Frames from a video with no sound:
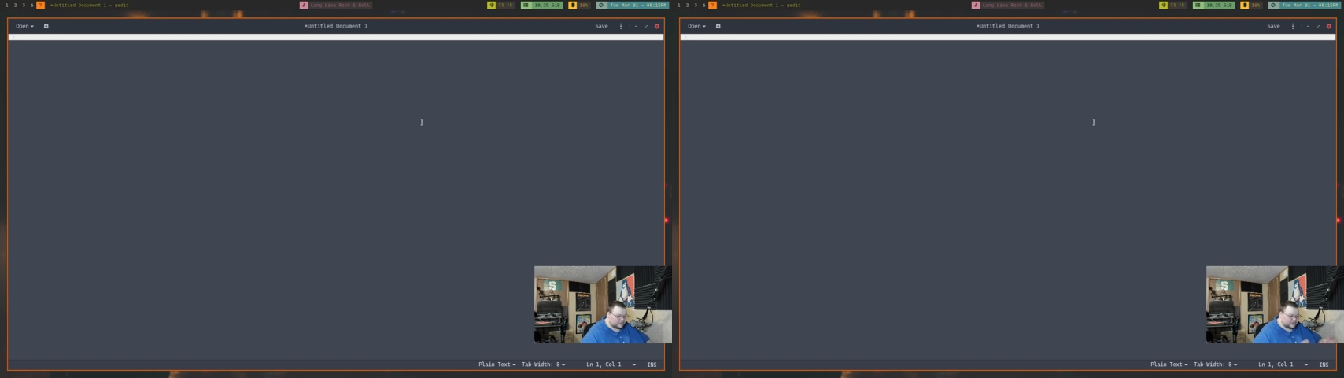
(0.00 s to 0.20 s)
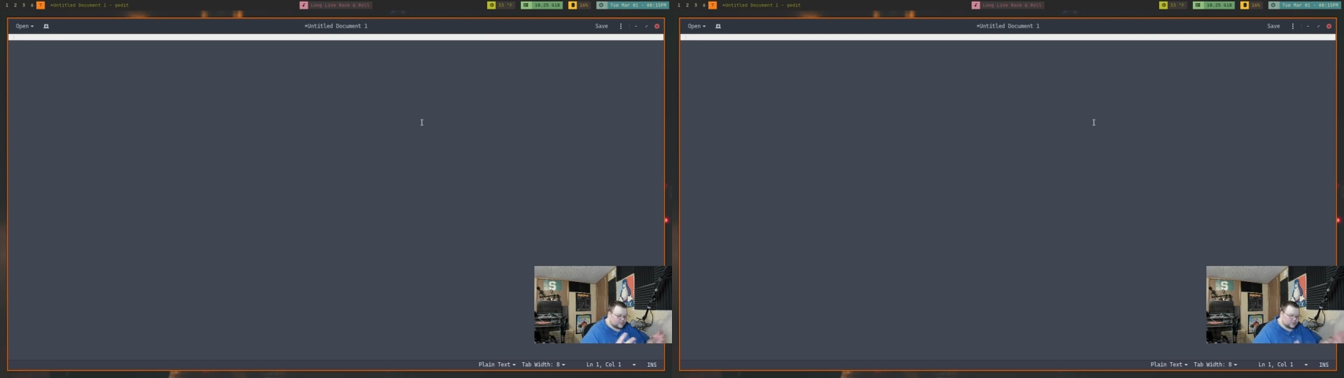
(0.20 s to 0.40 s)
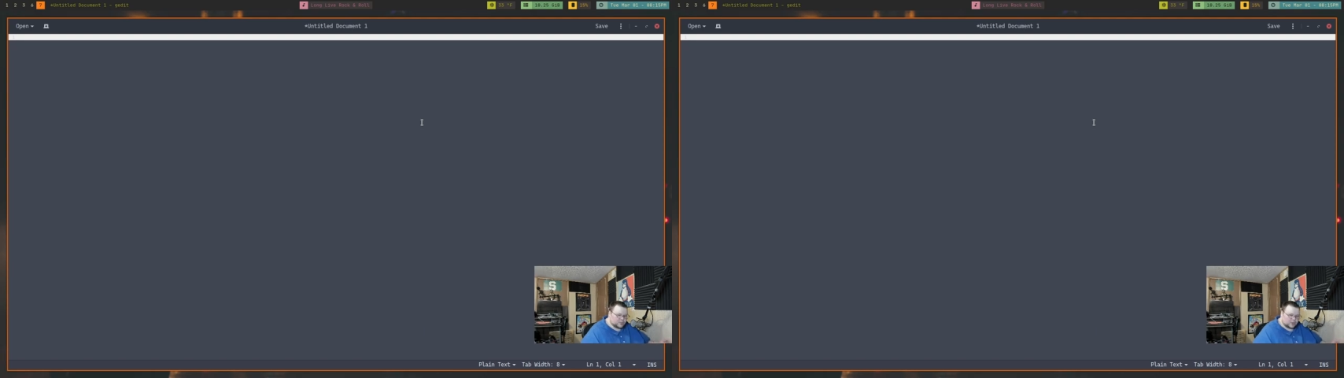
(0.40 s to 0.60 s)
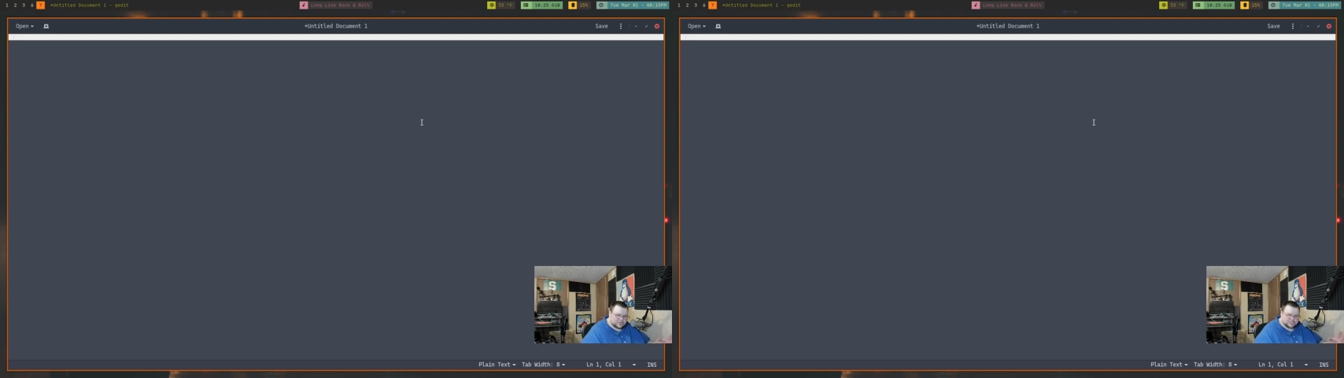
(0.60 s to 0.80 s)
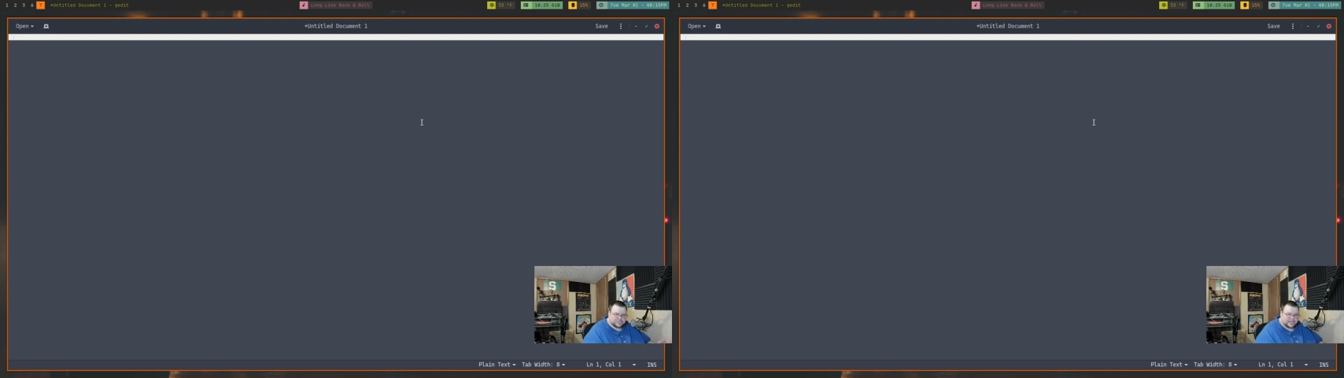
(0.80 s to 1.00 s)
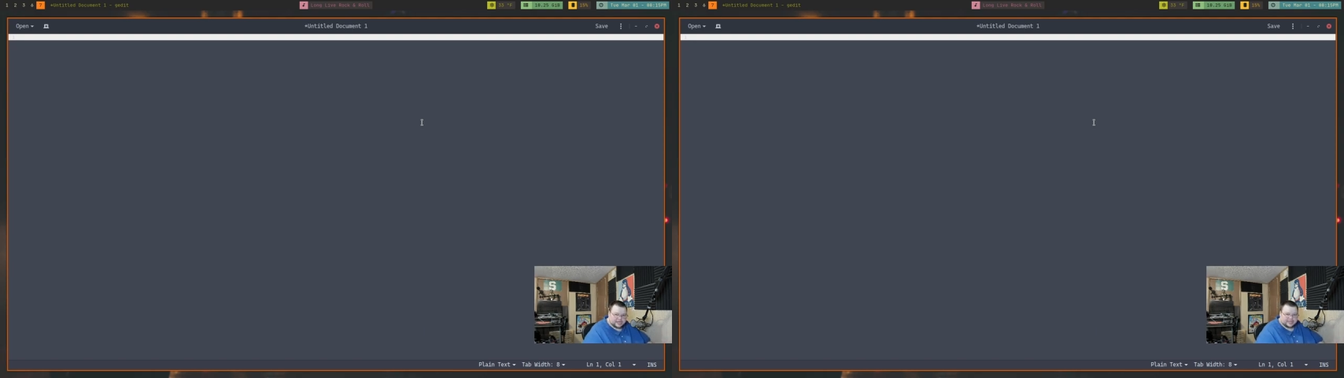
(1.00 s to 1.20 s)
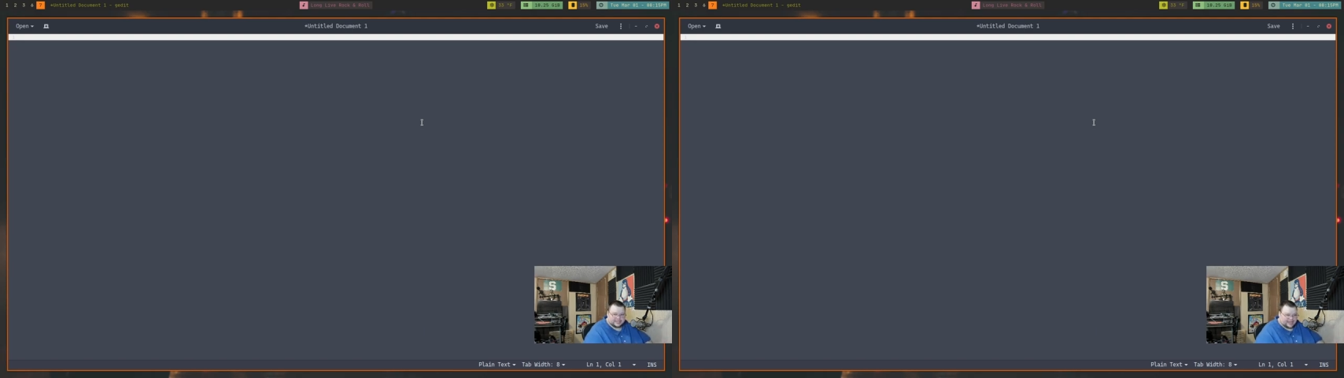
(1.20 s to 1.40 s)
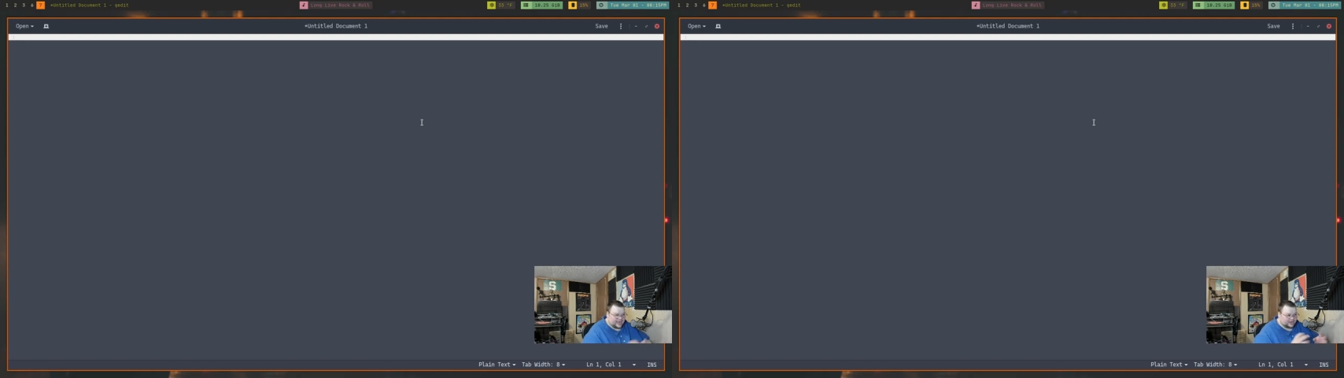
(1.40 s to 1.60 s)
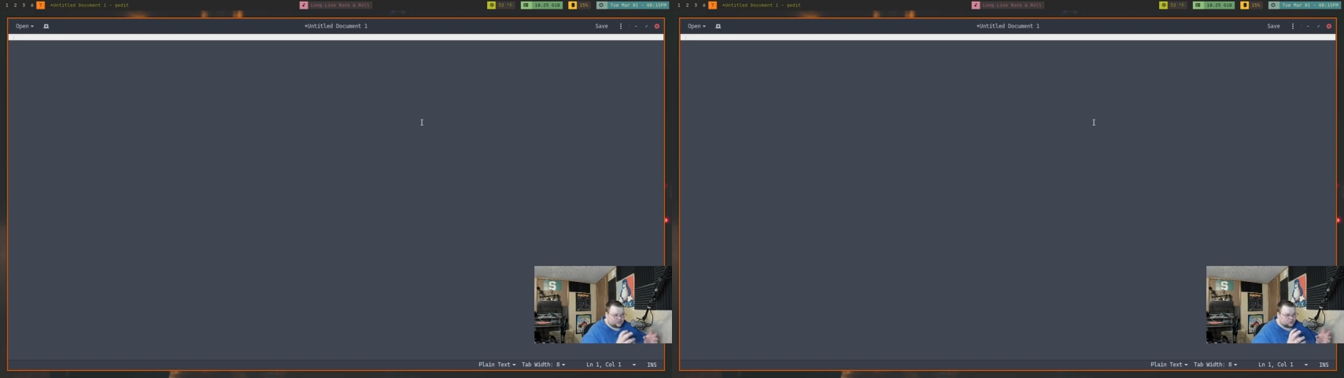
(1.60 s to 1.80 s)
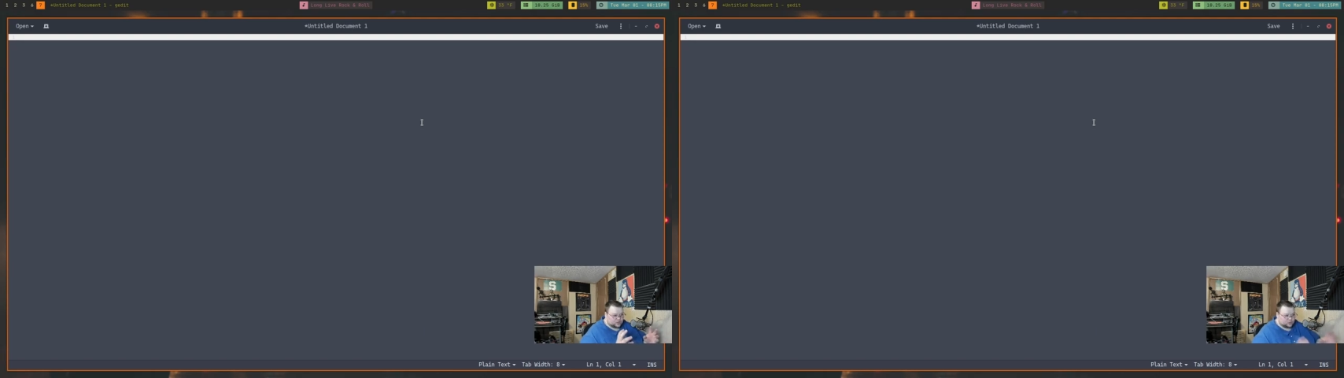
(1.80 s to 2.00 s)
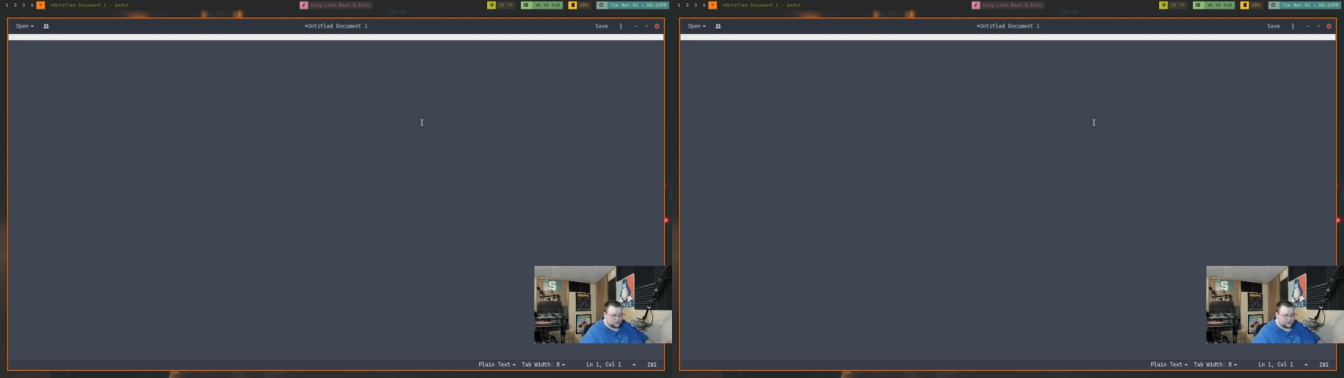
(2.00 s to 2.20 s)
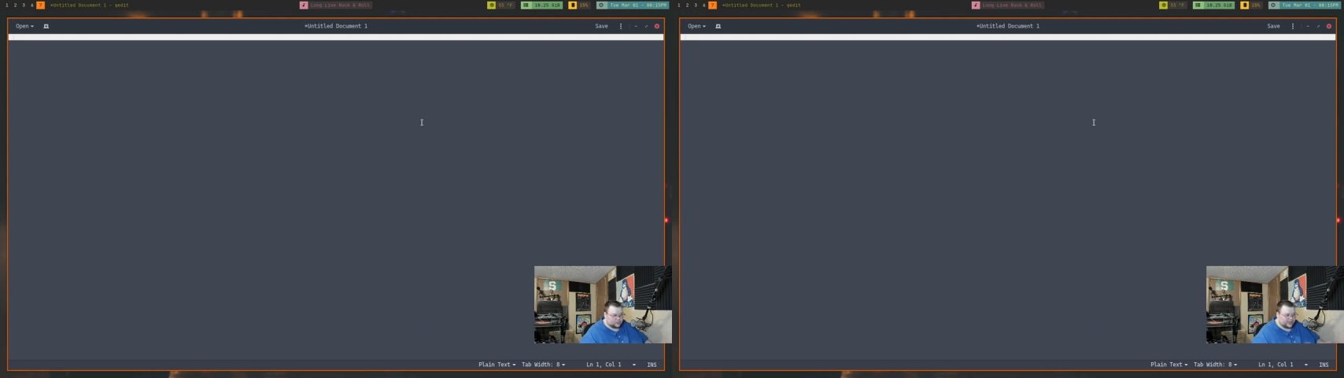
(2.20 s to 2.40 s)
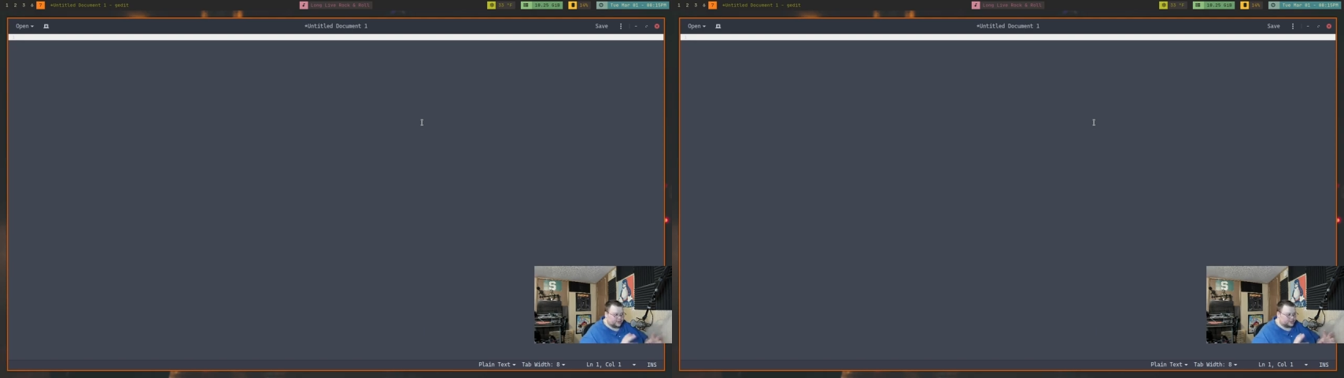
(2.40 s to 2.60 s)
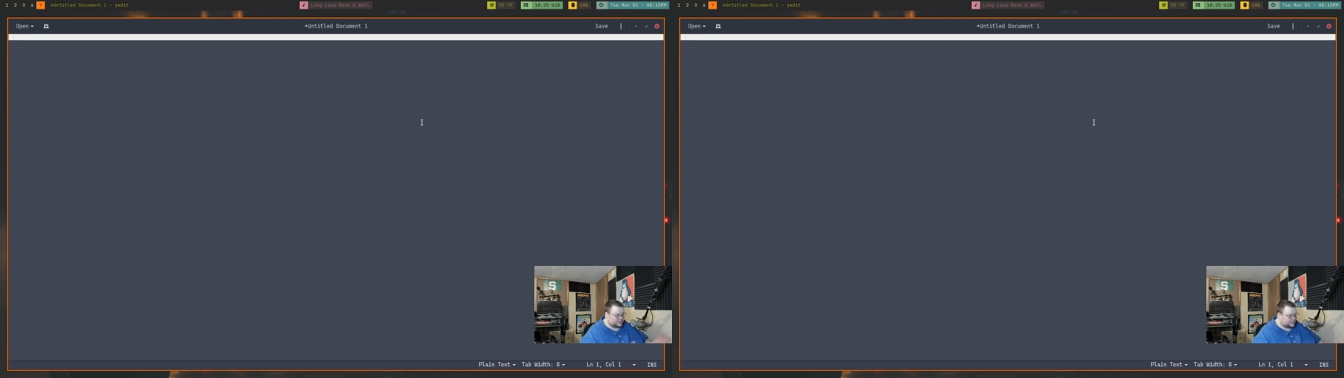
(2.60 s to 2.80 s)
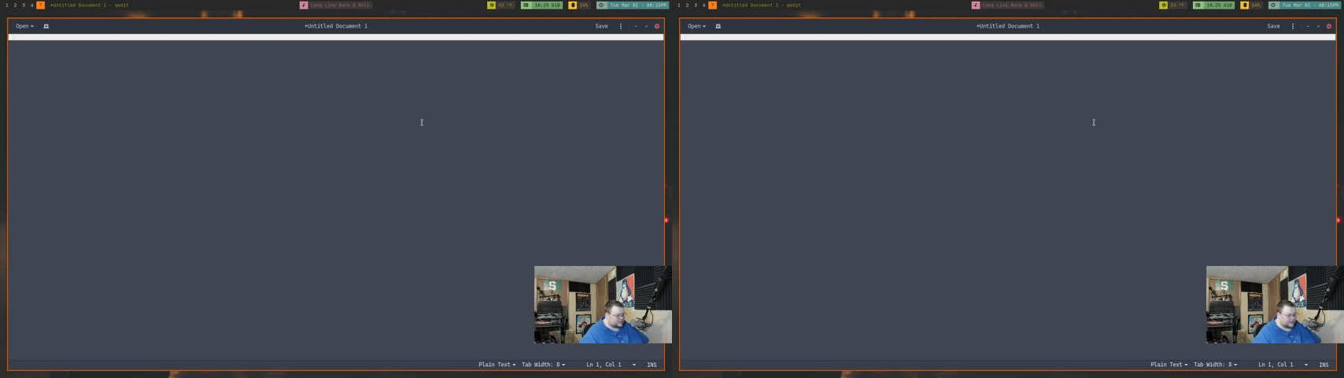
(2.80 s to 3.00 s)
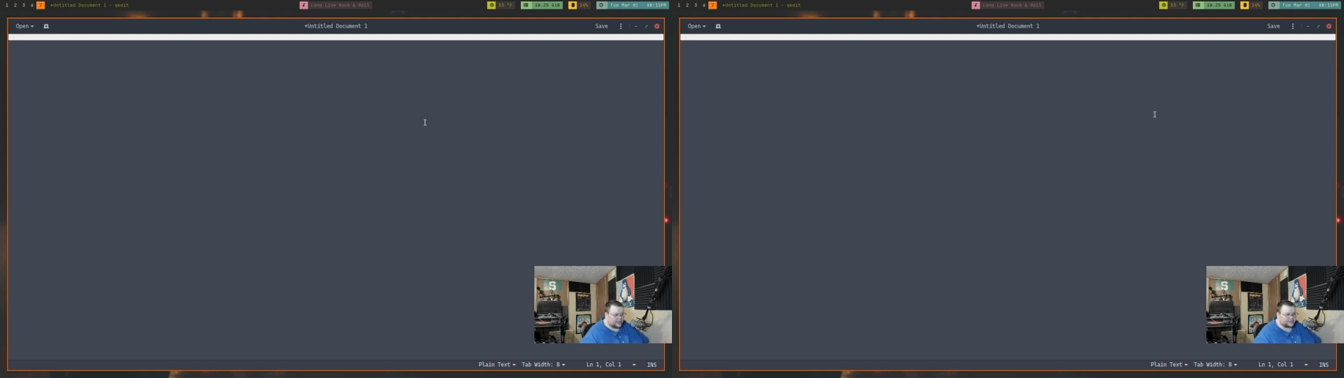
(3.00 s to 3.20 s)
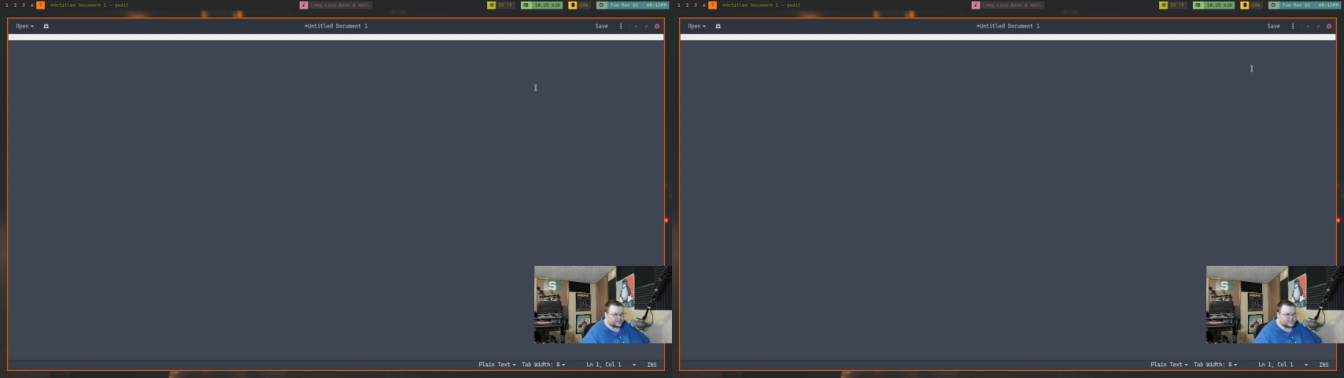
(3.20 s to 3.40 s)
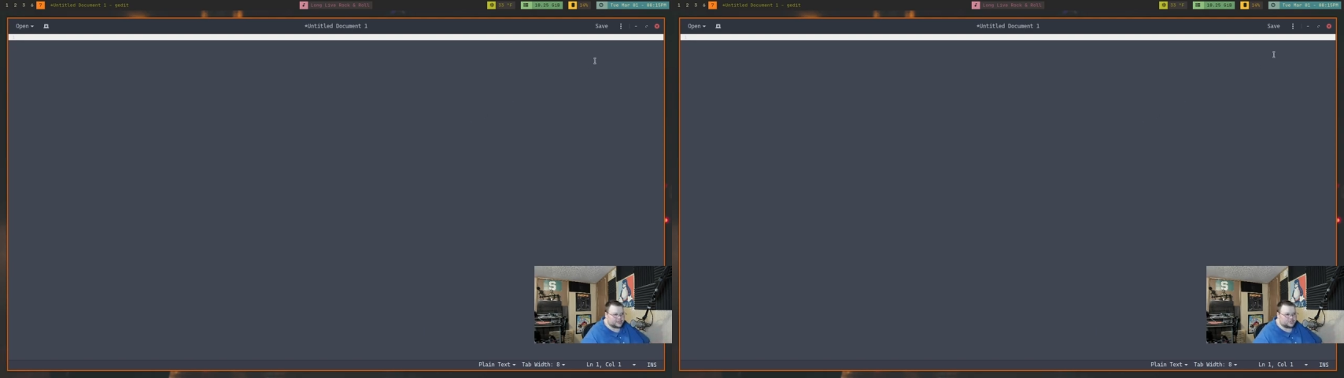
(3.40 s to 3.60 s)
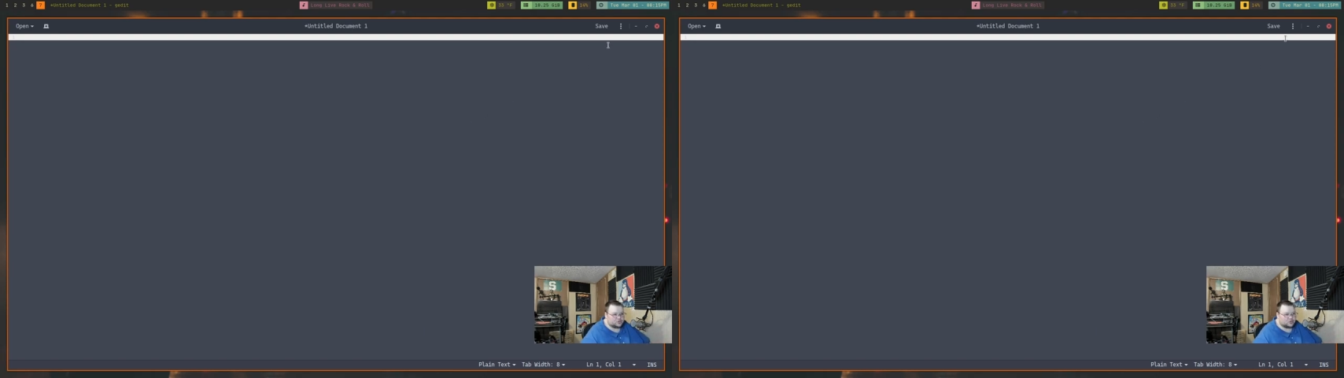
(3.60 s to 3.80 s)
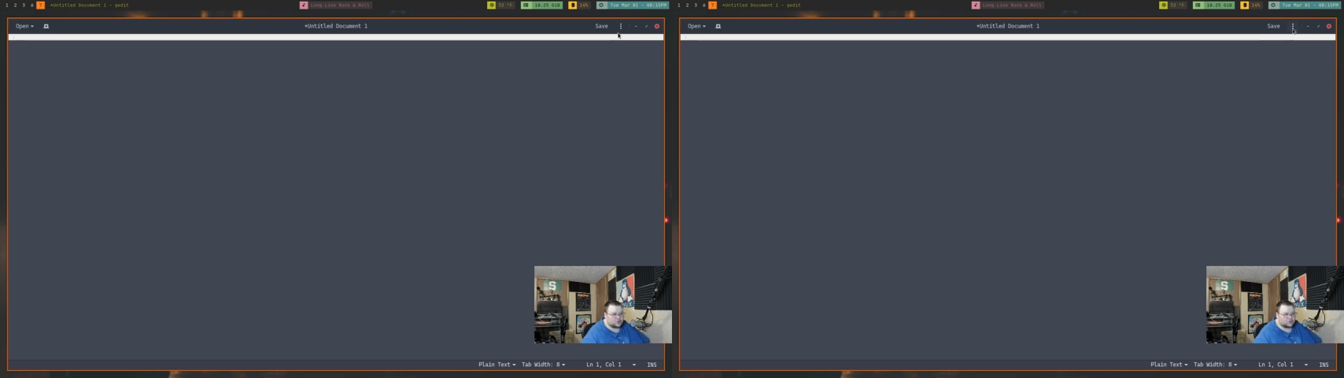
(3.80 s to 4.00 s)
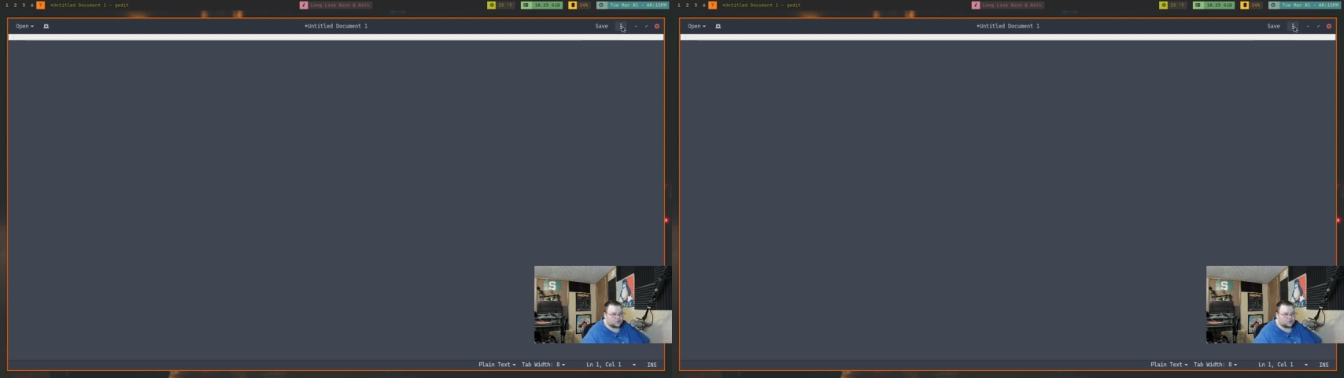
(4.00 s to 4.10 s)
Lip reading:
No face is visible, so there are no lips to read.